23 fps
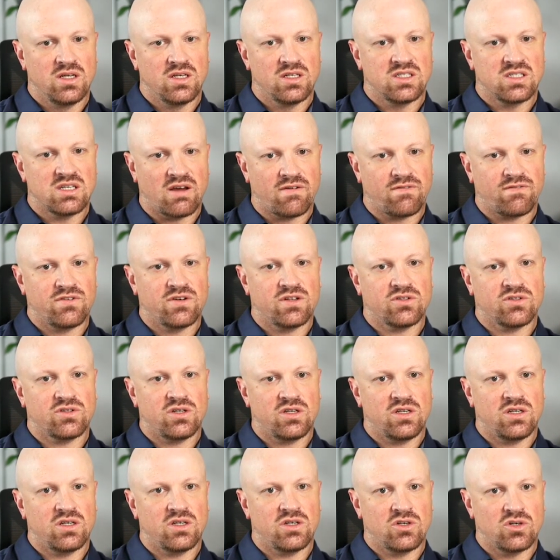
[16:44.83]

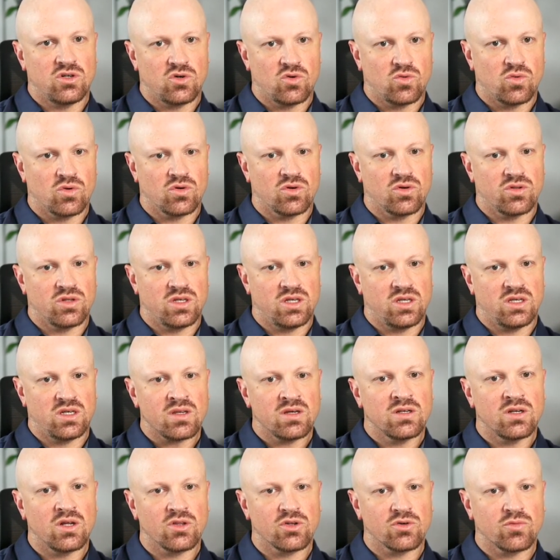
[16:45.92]
definitely noteworthy.
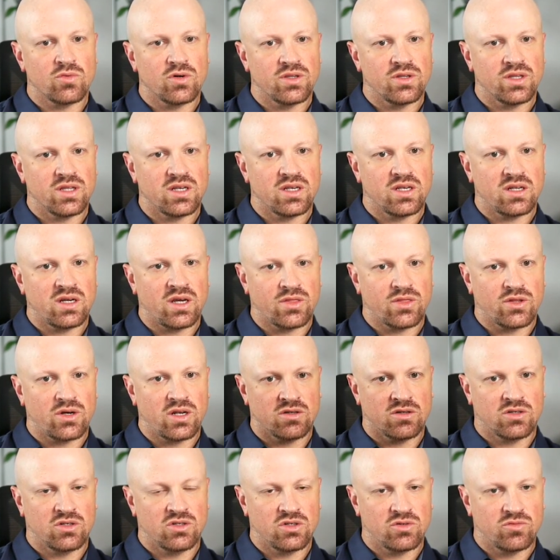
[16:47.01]
Another one that I thought
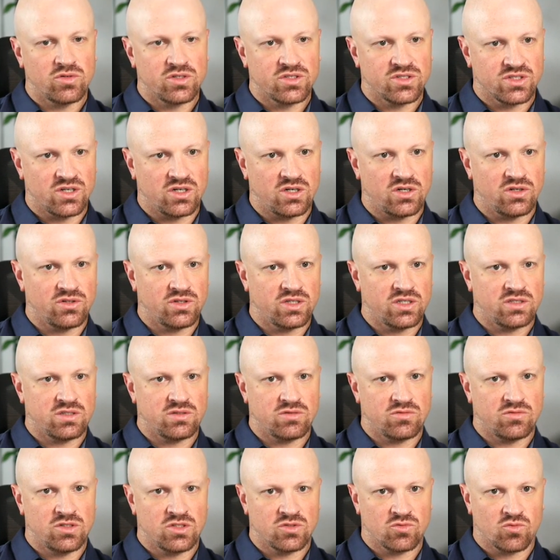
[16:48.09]
had a good result
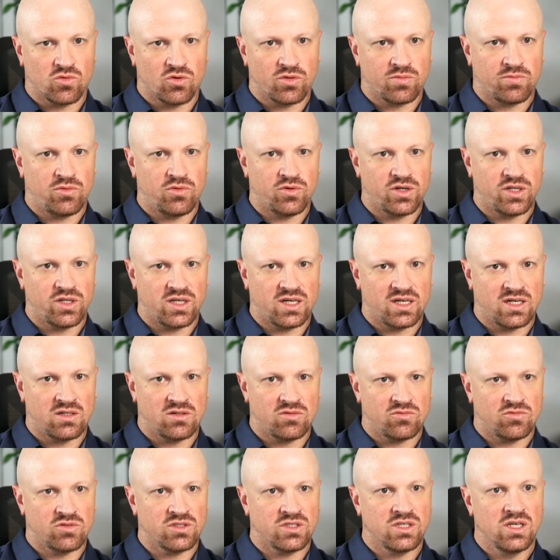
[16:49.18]
that is worth pointing
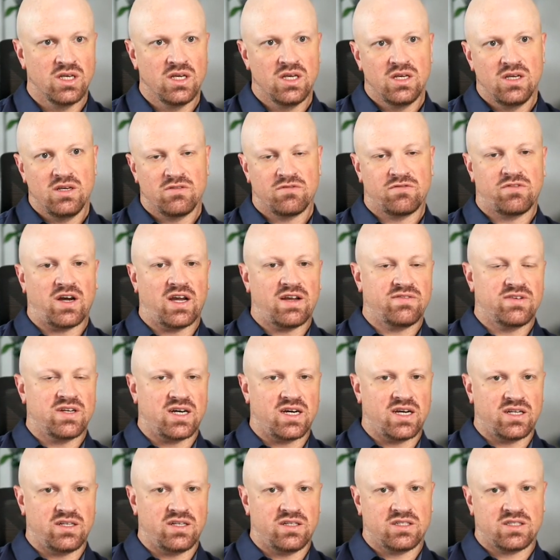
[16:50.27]
out was
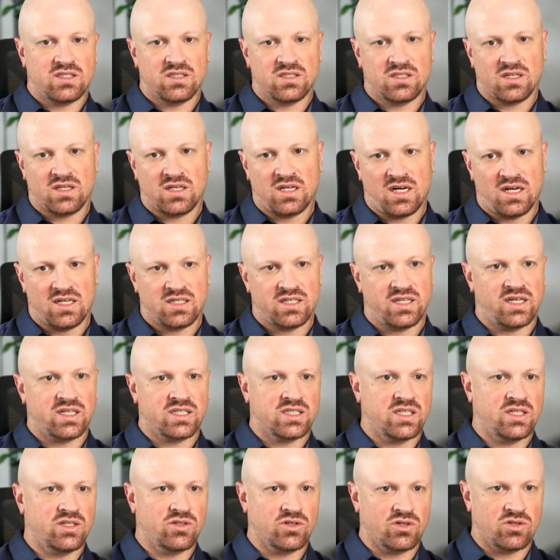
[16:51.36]
Five9. This is the contact
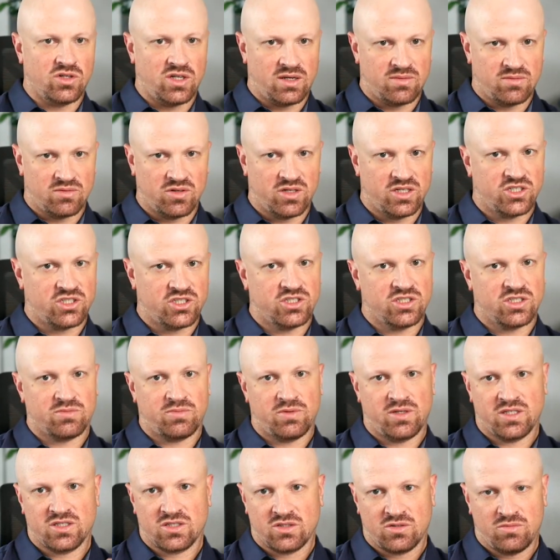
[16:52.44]
center collaboration
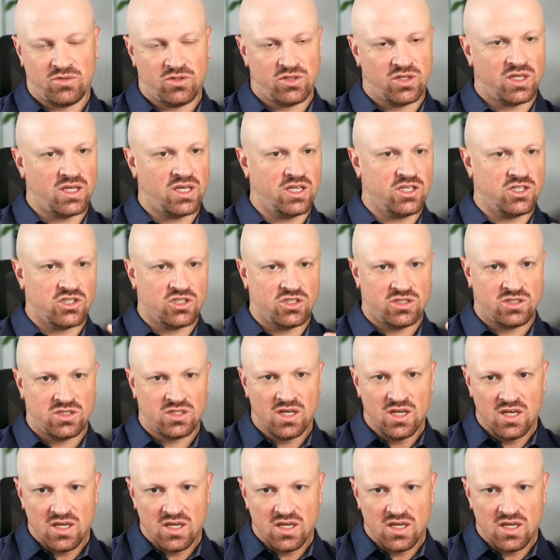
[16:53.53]
space, communications,